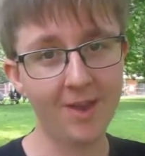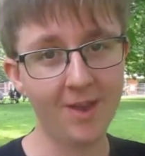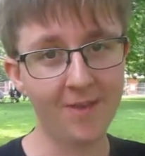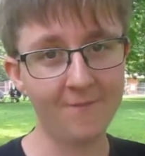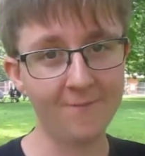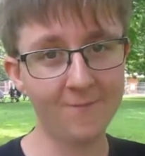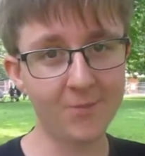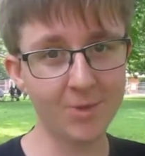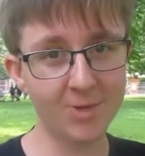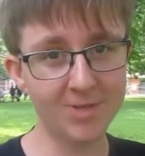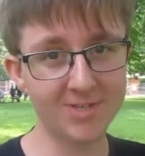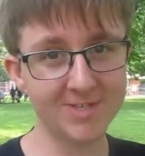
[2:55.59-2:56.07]

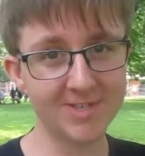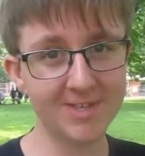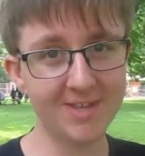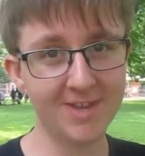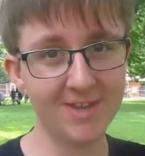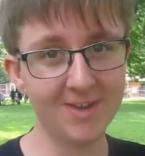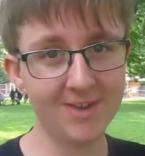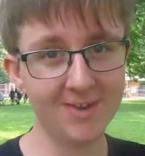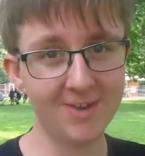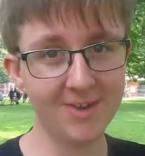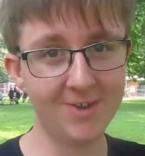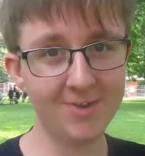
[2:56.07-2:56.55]
Unfortunately,
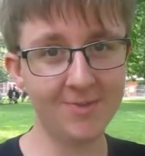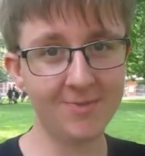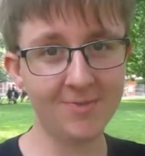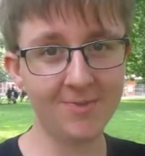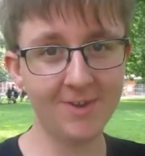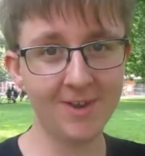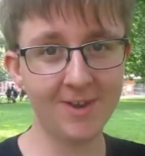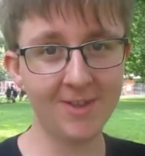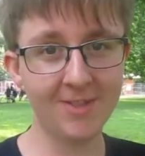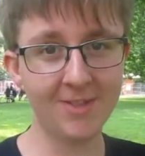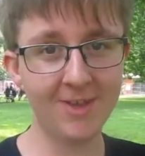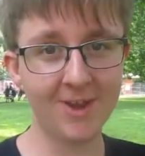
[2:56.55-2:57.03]

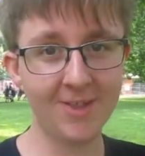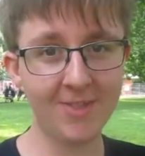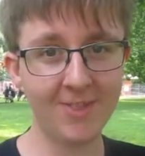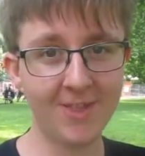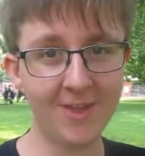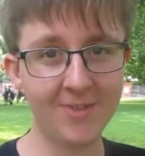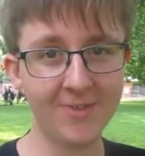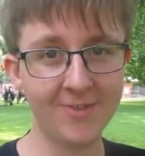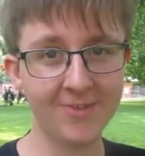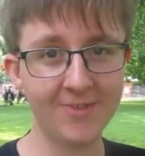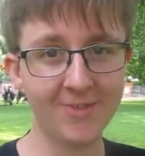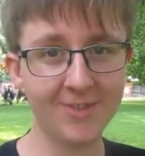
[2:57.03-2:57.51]
Unknown and a lot of the
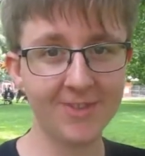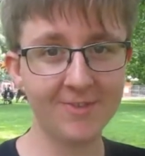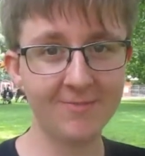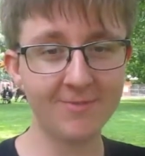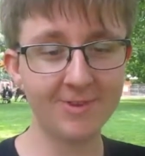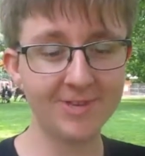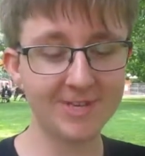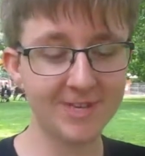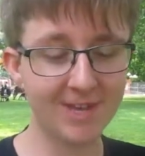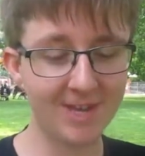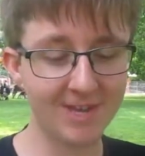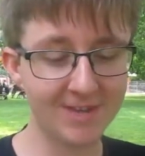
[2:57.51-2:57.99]
other things
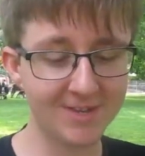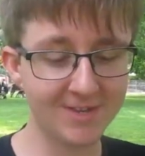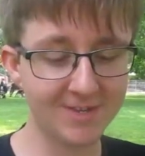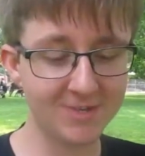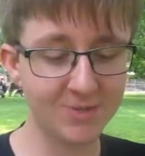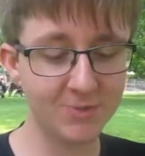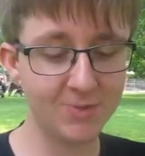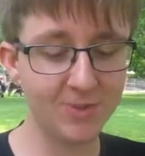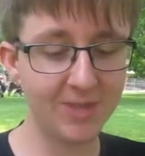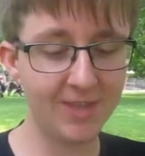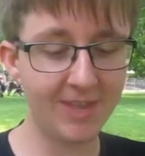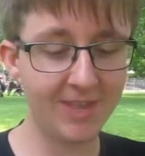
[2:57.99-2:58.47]
were tied
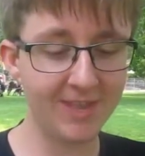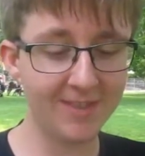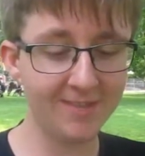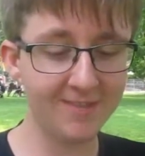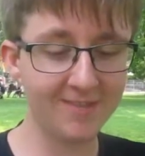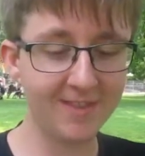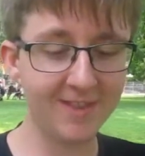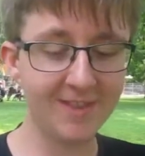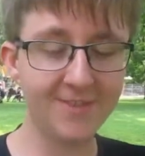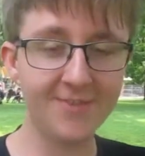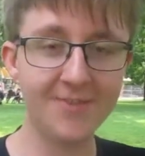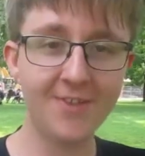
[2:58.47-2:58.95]
to the
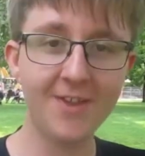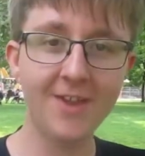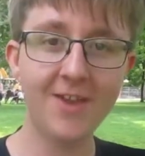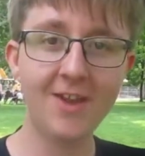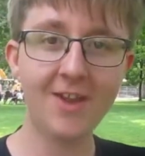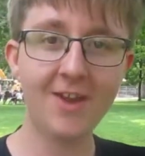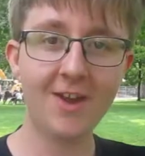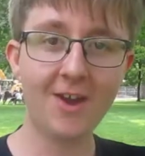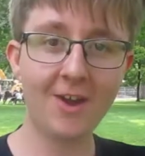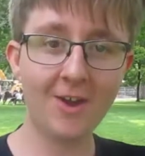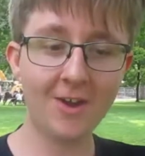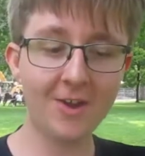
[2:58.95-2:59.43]
incense
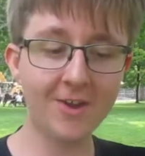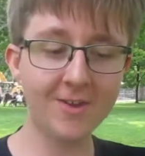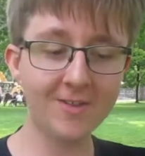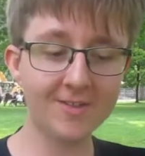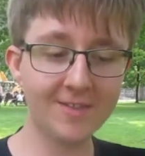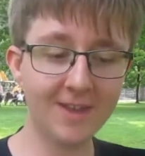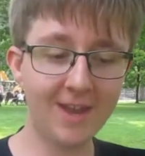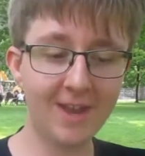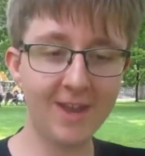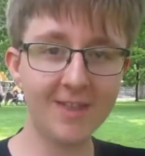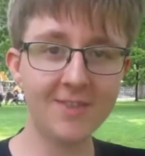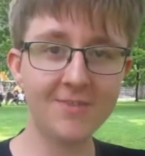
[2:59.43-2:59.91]
are
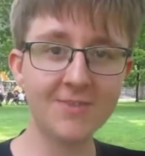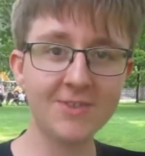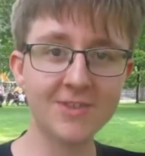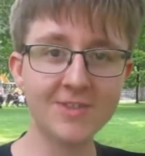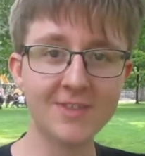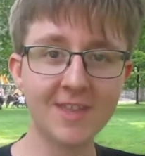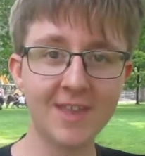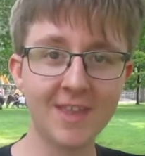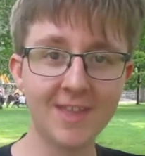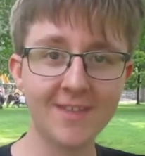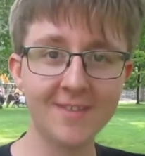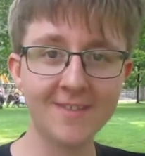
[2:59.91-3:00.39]
tied to
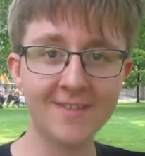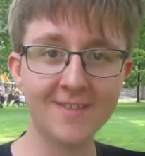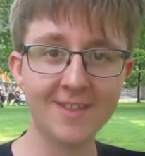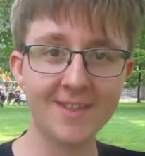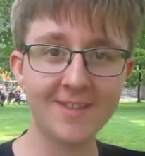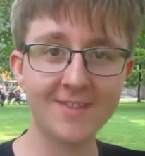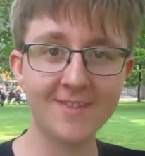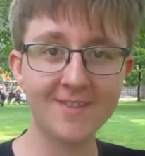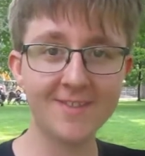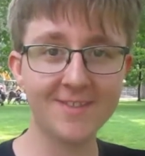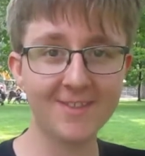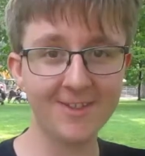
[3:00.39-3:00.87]
just
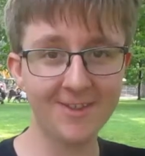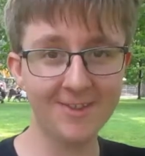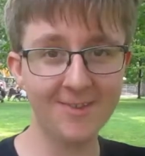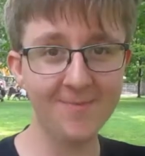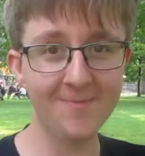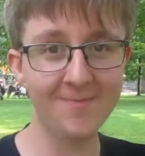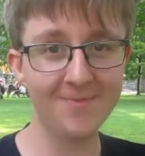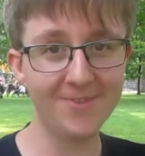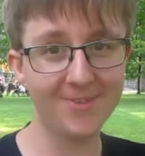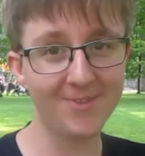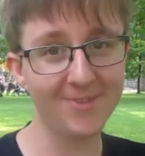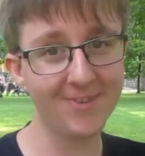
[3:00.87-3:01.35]
incense
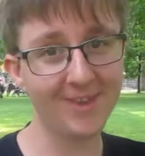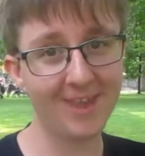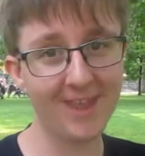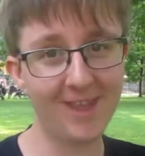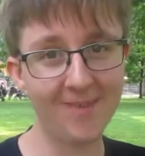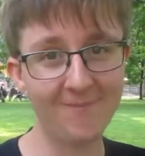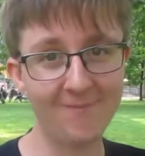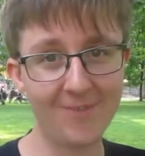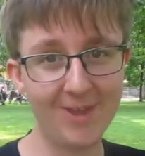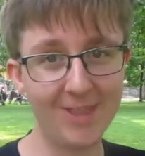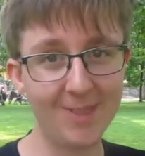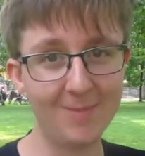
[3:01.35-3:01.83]
still, so you
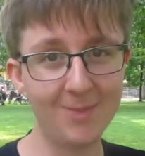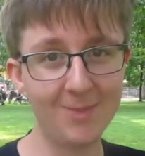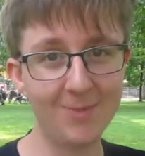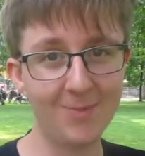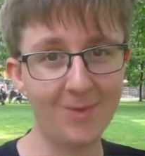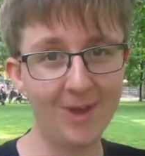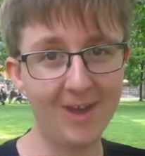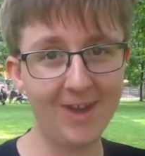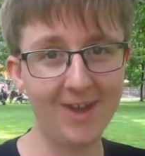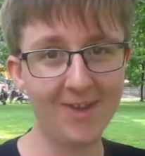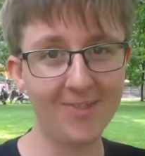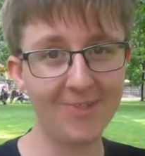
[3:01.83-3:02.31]
can't find them in the
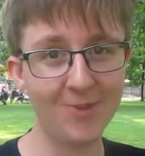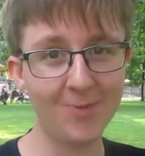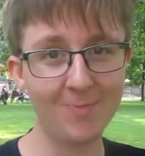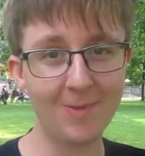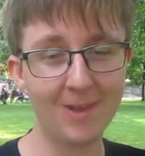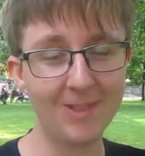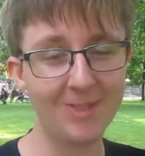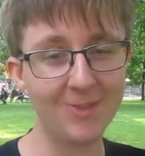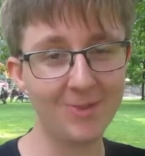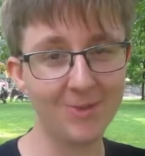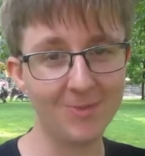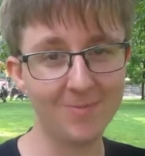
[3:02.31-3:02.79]
wild. They're
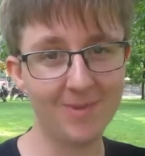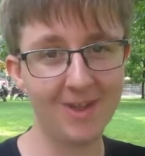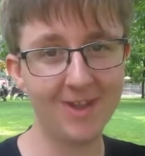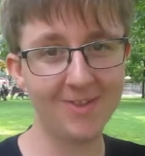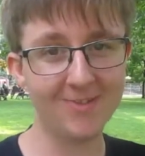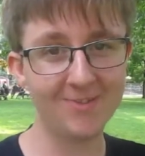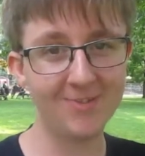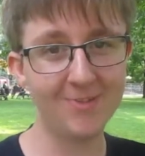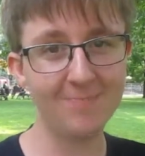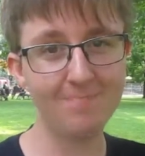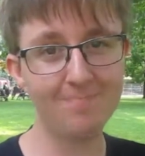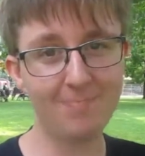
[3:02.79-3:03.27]
by lure
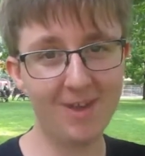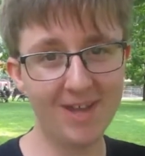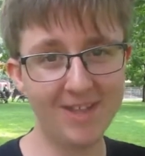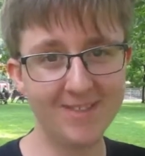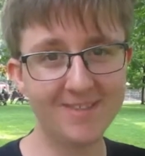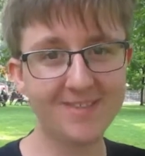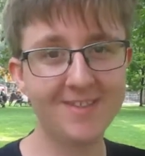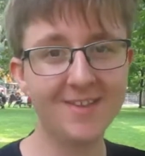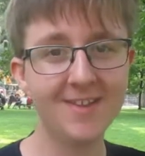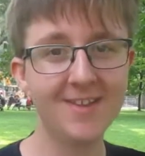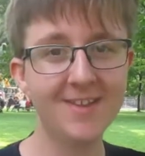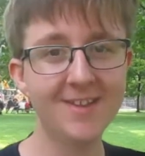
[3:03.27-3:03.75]
modules,
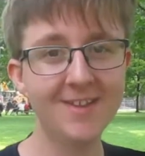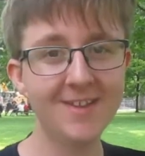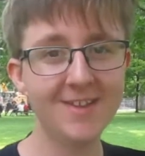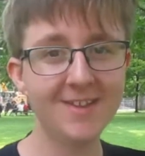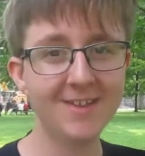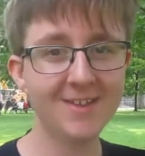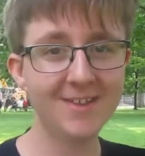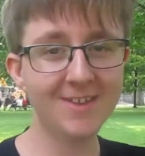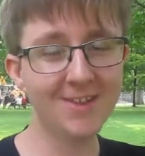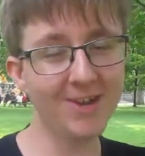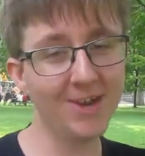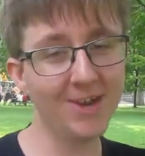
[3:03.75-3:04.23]
but, you